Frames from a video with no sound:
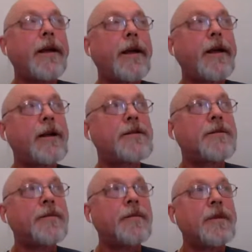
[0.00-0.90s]

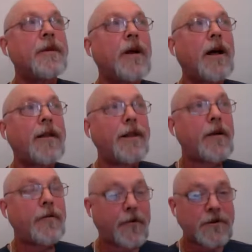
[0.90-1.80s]
Is I
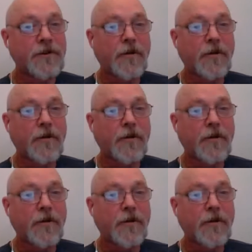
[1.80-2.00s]
think first